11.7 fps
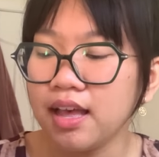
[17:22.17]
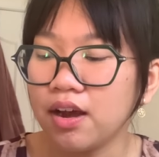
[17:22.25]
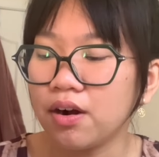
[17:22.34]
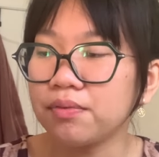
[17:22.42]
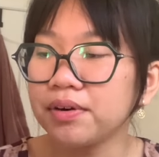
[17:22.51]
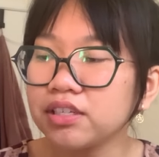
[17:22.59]

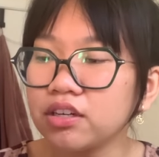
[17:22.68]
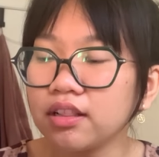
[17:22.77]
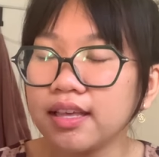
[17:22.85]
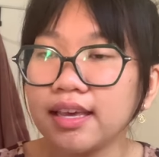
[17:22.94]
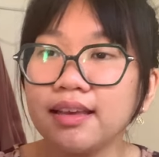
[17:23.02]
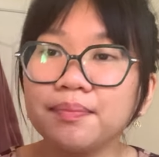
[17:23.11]

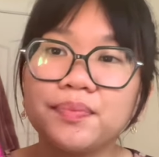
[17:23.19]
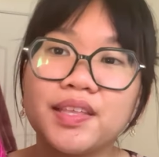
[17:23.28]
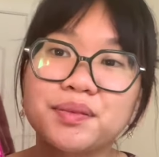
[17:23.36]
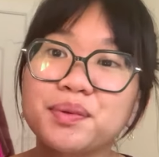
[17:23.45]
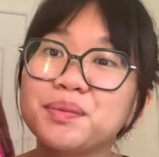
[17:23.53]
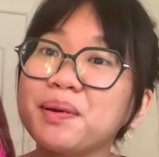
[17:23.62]
Originally,
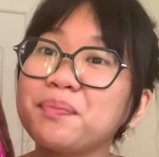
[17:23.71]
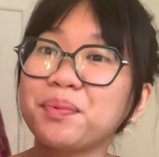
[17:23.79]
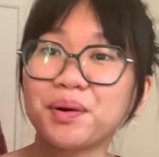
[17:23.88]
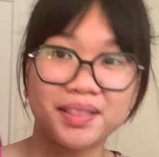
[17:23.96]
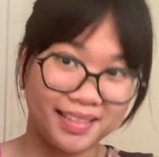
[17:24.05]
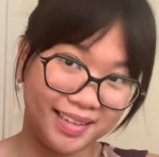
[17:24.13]
this was my
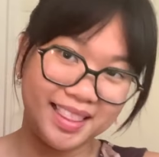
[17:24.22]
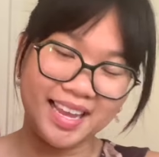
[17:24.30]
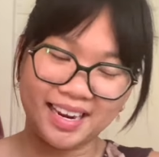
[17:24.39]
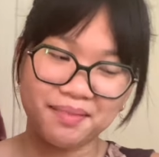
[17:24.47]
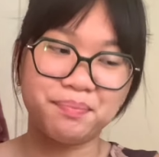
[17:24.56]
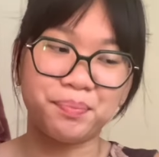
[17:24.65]

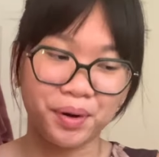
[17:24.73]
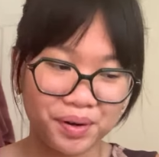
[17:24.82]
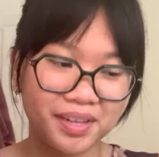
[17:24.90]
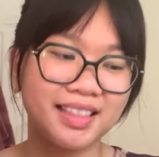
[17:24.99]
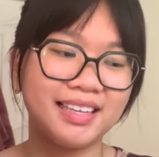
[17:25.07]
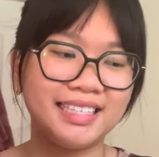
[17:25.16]

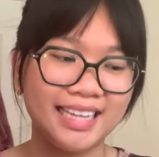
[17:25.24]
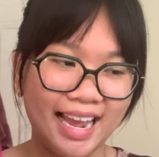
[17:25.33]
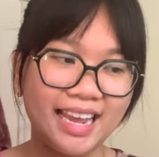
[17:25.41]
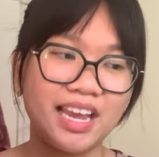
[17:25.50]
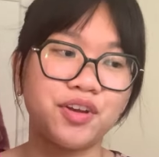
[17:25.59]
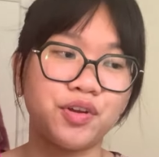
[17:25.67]

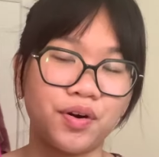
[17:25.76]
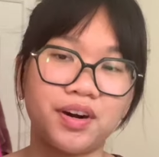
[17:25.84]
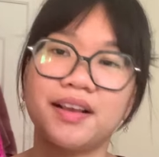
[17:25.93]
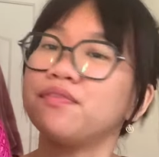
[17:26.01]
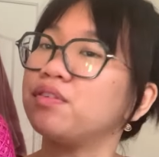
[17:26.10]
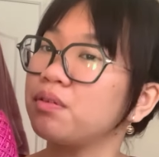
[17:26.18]
birthday yarn,
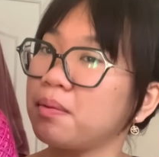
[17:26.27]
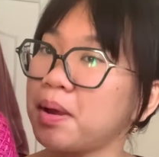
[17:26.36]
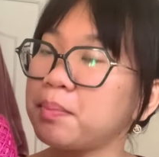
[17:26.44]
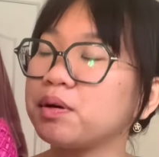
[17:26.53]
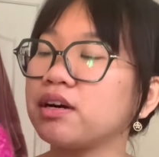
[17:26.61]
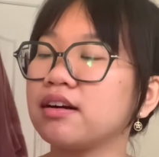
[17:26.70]
if you
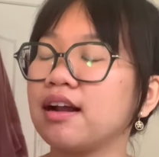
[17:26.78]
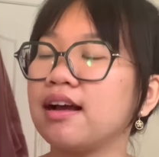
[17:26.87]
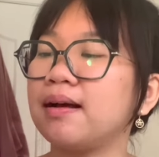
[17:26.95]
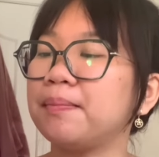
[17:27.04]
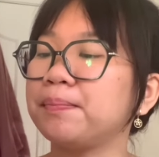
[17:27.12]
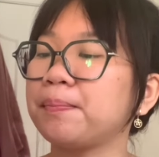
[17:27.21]
remember.
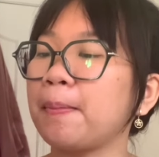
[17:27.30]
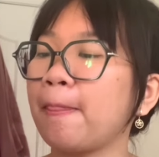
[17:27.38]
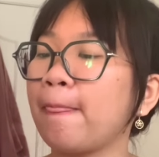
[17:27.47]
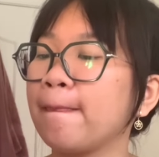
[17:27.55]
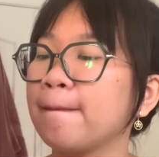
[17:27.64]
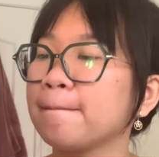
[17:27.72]

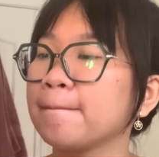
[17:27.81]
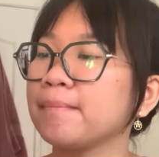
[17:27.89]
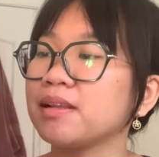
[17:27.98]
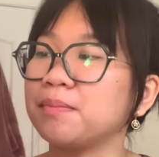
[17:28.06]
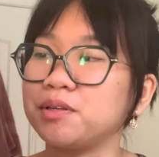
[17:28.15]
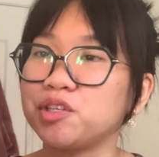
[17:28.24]

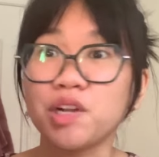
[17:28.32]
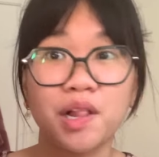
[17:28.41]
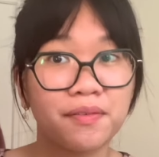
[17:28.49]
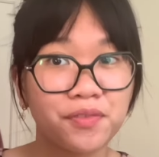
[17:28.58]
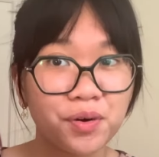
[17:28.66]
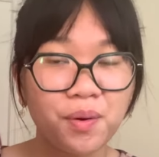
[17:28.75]
Michelle,
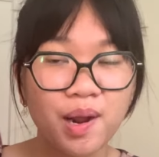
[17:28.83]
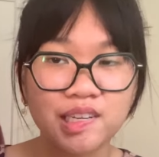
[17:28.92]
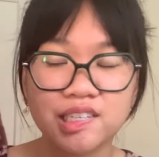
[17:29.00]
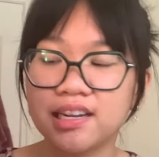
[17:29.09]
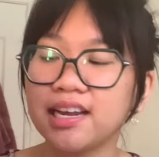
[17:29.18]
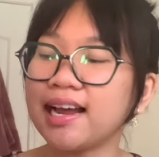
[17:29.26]
if you're
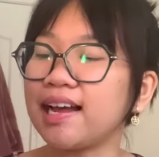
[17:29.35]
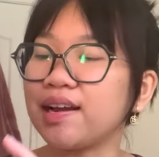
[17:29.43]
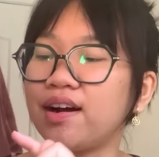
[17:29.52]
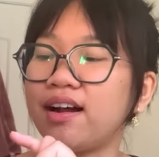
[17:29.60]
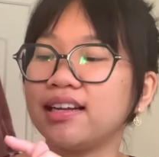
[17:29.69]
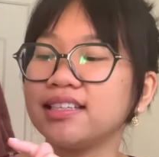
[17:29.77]
watching, I
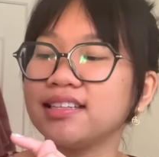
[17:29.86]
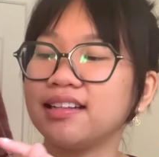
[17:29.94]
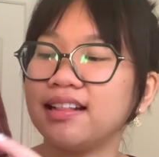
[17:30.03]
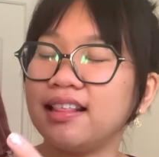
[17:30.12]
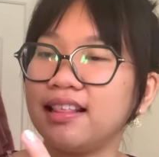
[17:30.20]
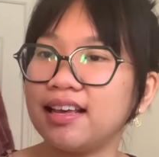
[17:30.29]
bought
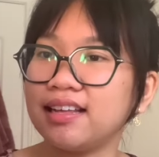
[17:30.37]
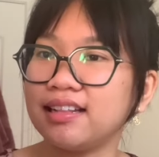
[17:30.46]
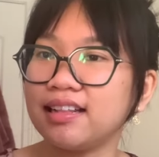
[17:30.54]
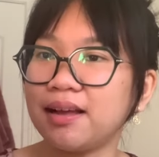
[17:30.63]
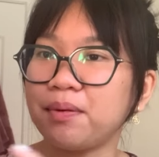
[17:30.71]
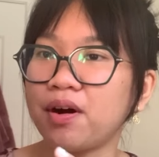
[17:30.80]

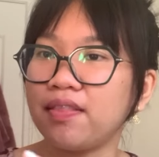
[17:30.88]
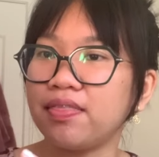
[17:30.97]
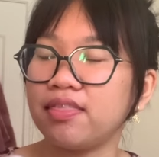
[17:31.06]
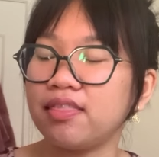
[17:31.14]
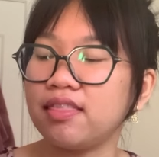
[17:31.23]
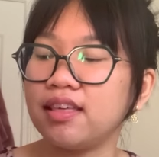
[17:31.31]

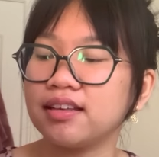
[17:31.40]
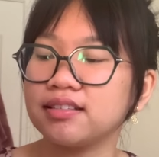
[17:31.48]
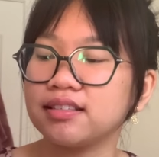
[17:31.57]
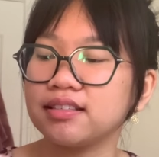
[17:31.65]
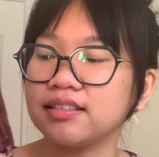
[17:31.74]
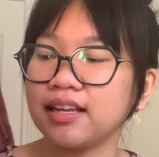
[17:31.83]

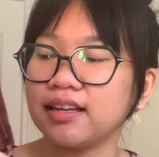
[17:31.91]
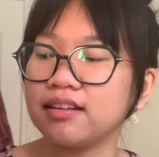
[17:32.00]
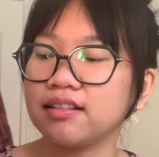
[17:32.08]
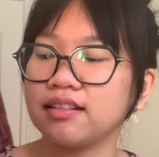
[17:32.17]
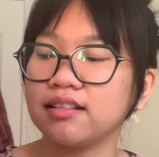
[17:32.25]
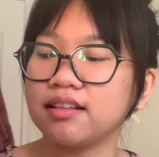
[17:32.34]
this, like
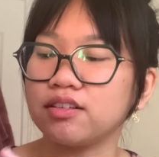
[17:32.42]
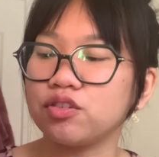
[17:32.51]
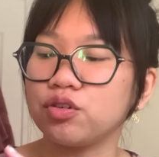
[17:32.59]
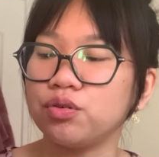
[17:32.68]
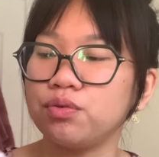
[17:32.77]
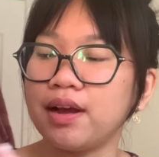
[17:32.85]
the
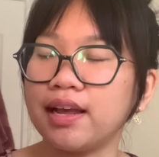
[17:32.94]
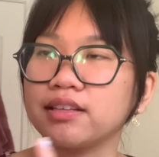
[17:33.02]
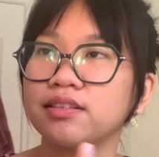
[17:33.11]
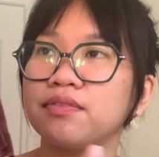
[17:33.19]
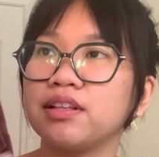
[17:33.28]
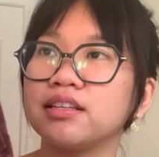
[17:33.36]
2
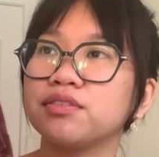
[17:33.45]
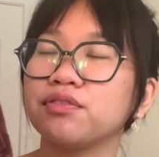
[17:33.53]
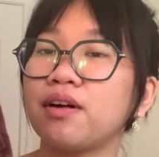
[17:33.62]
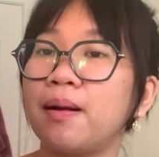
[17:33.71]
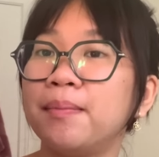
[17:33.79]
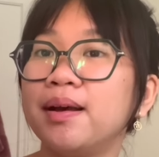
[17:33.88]
hanks of this,
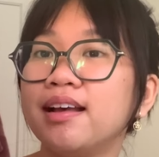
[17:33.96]
from